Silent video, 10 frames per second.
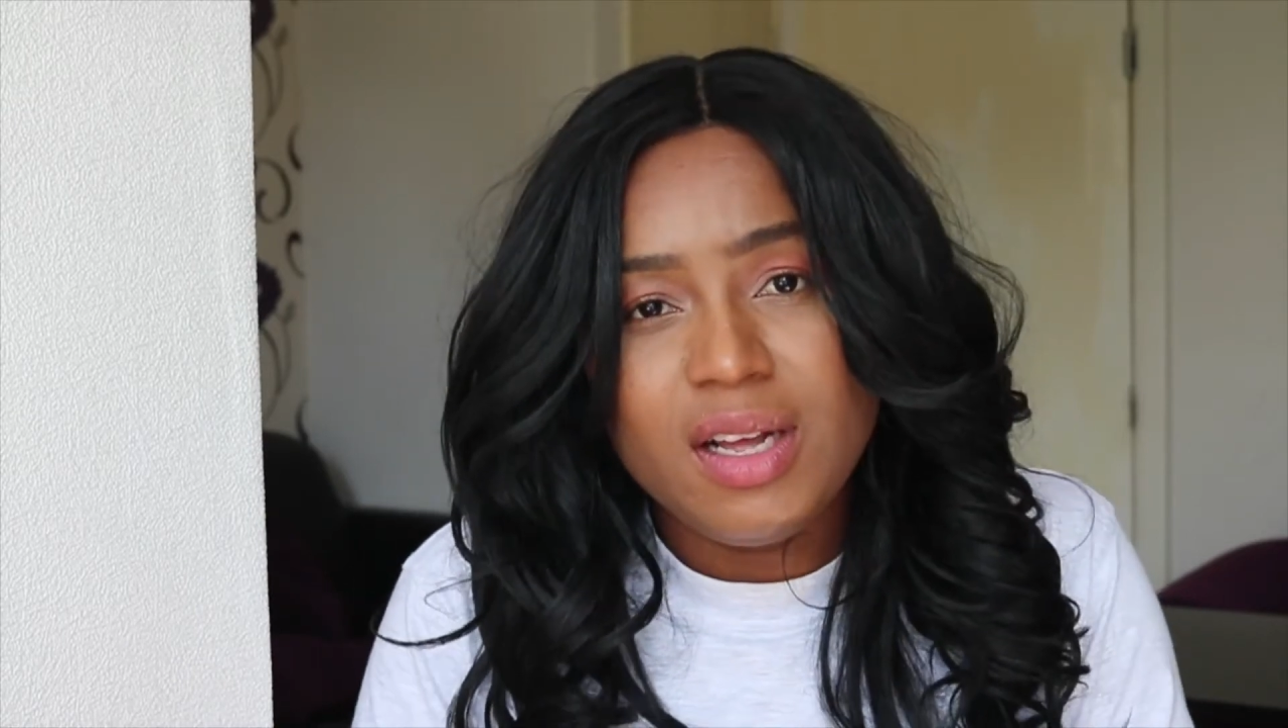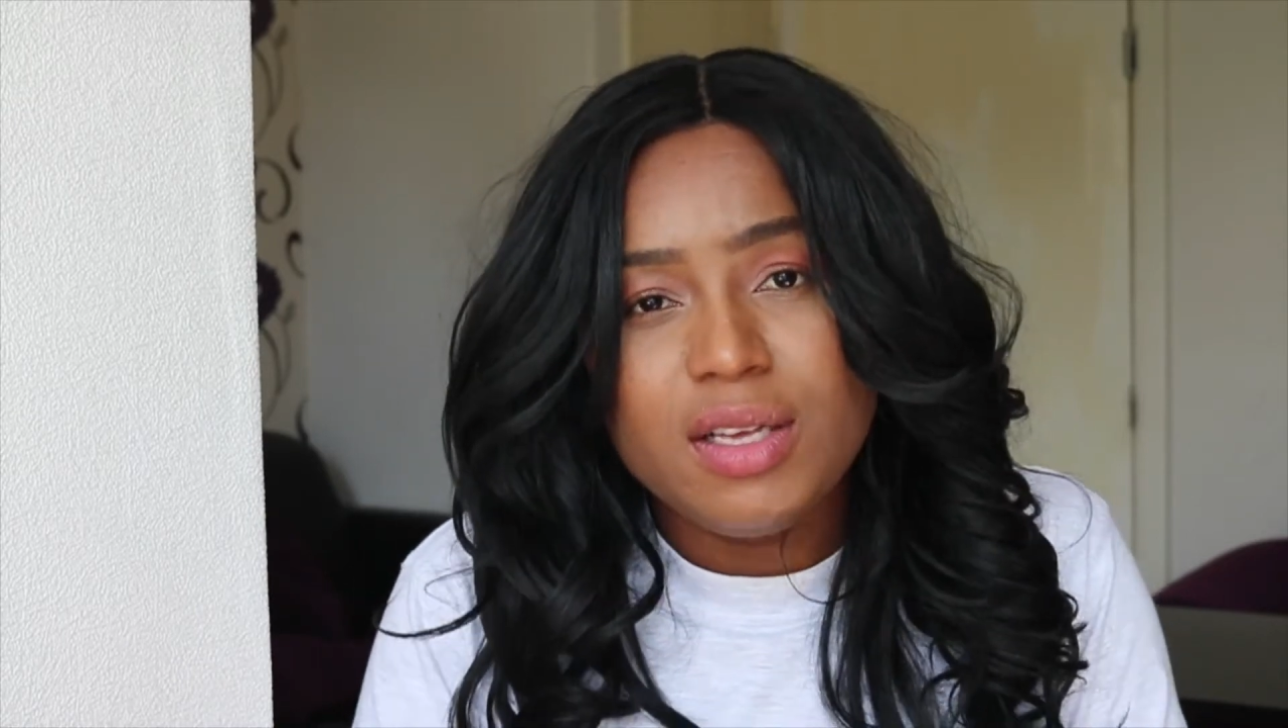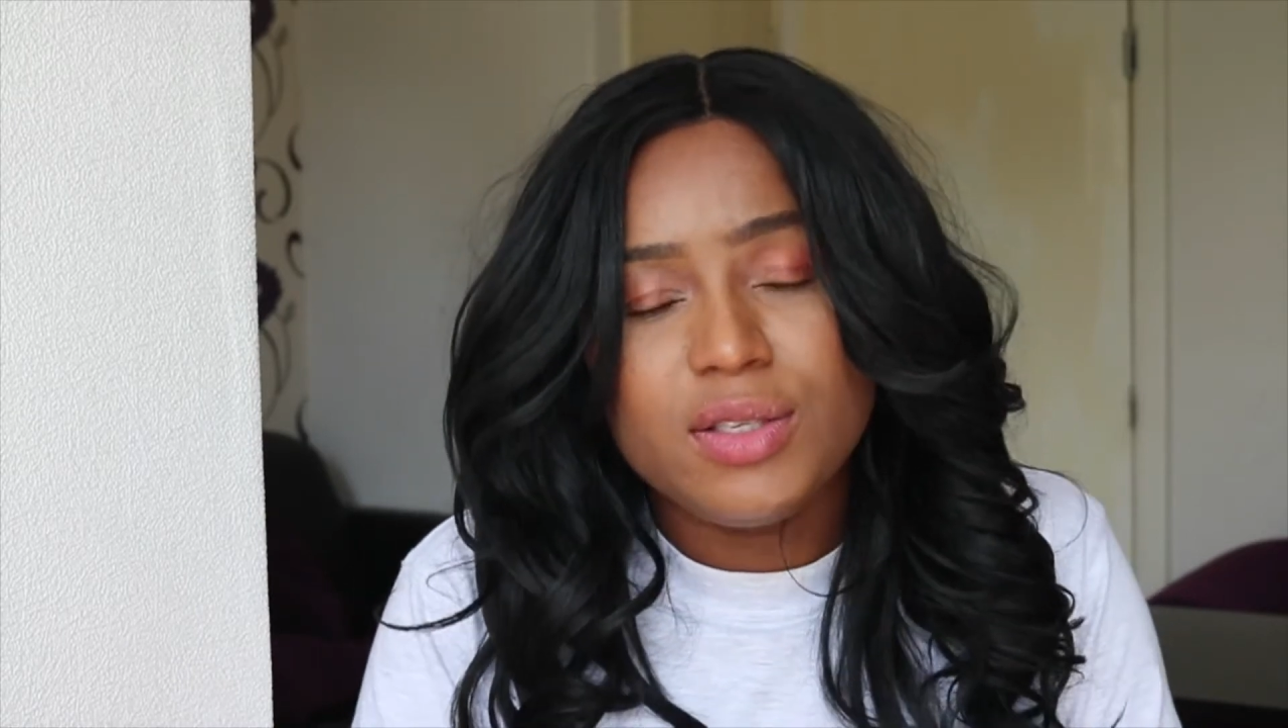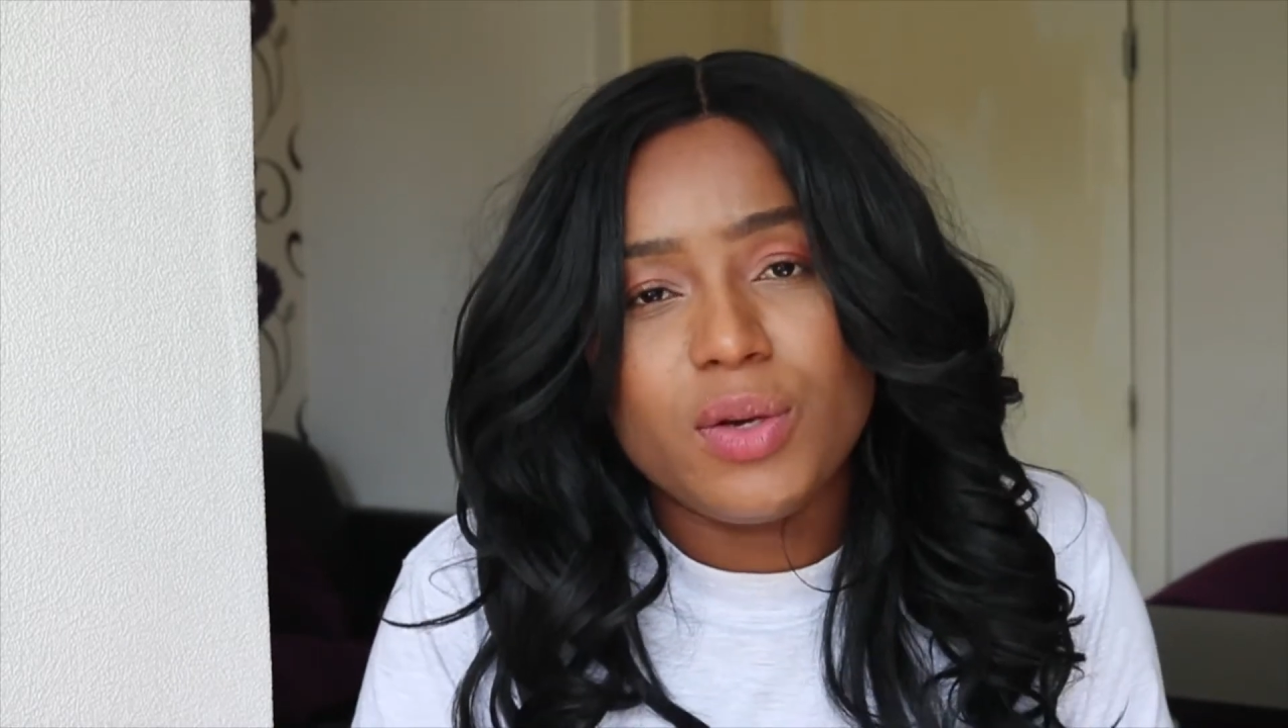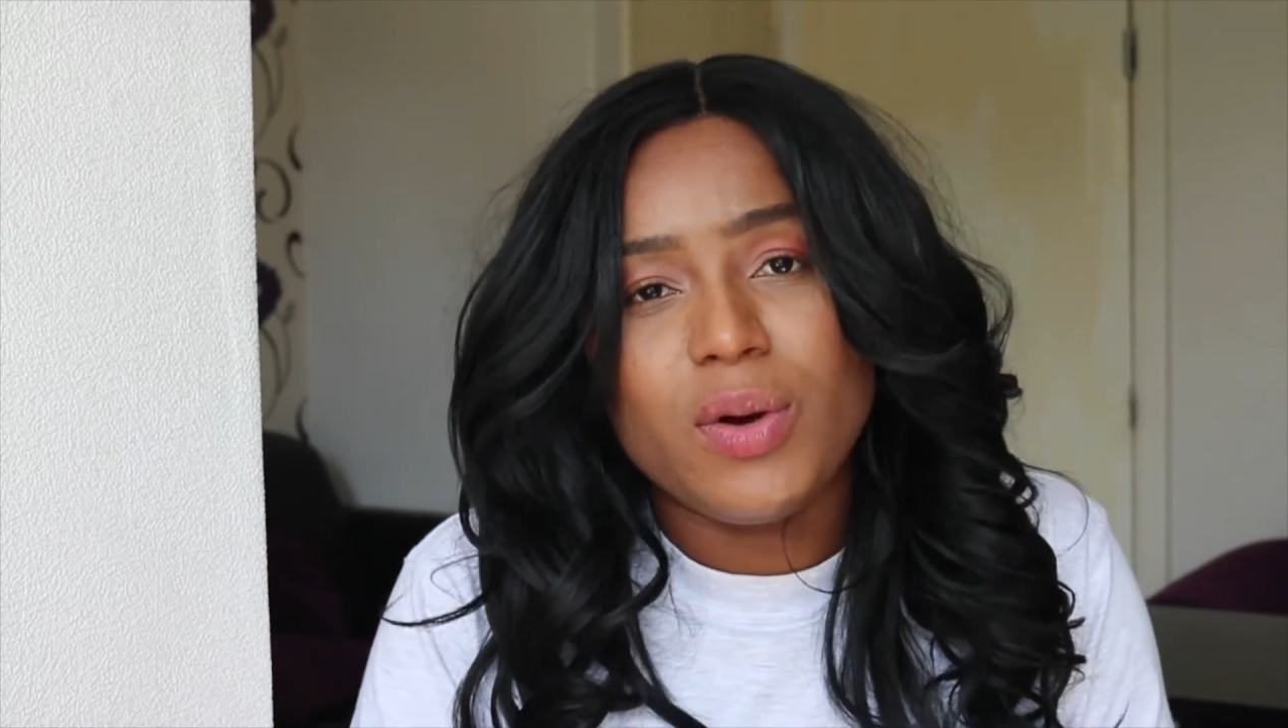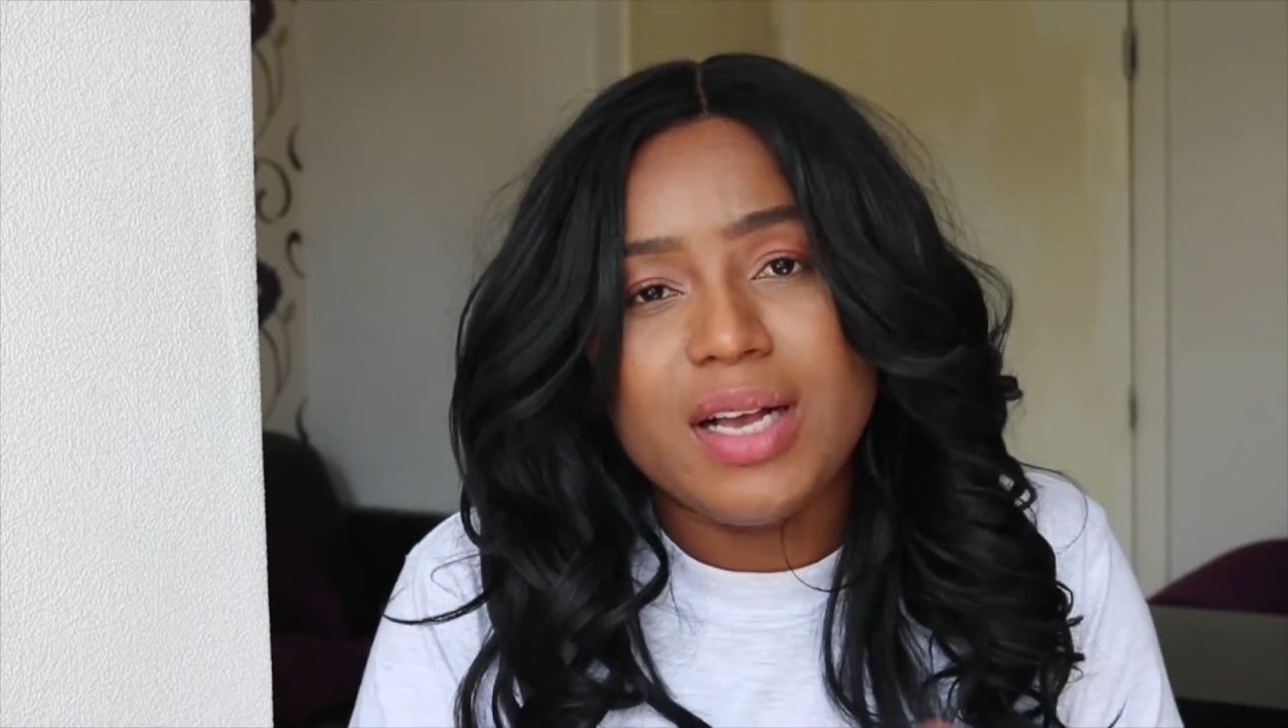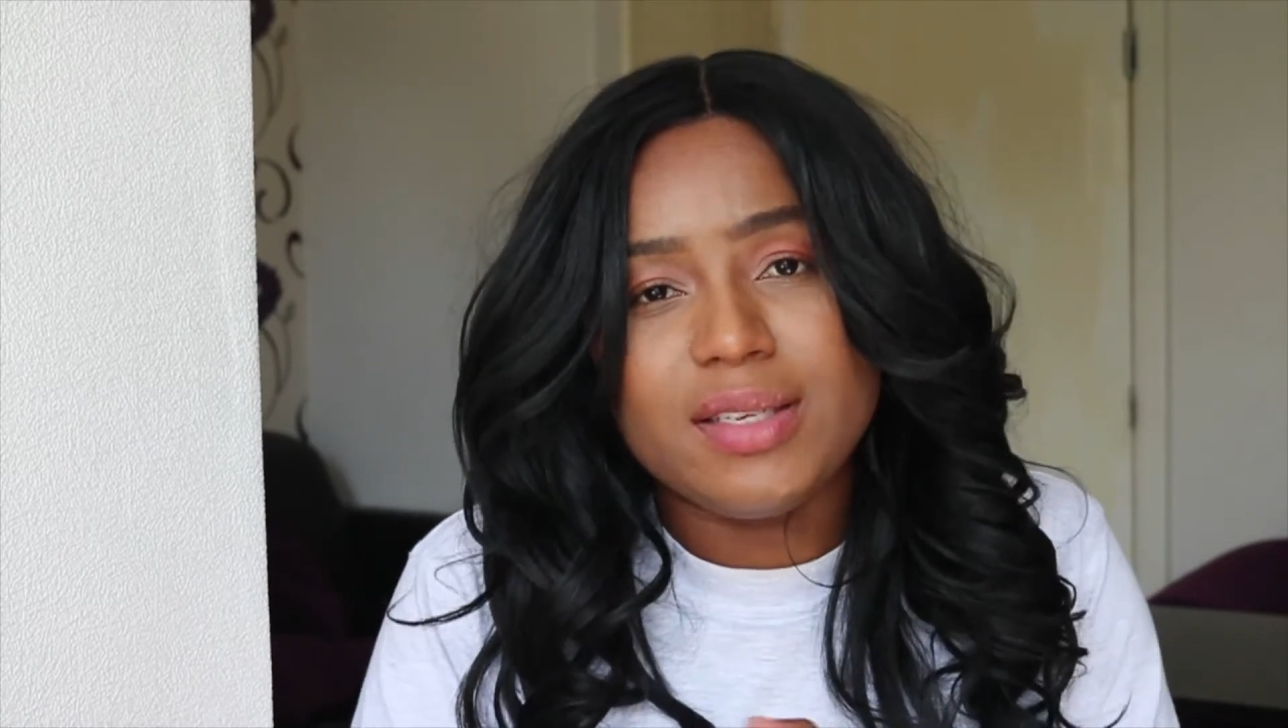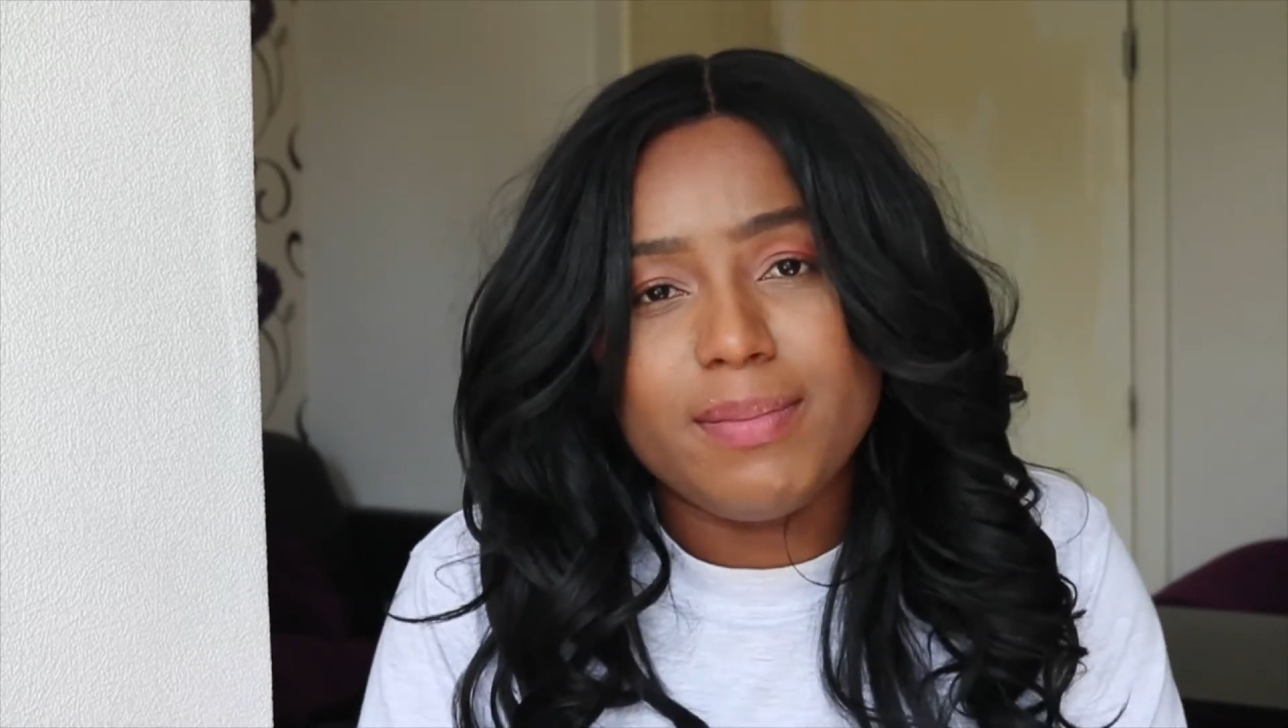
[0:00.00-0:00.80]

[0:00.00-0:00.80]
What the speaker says: So as a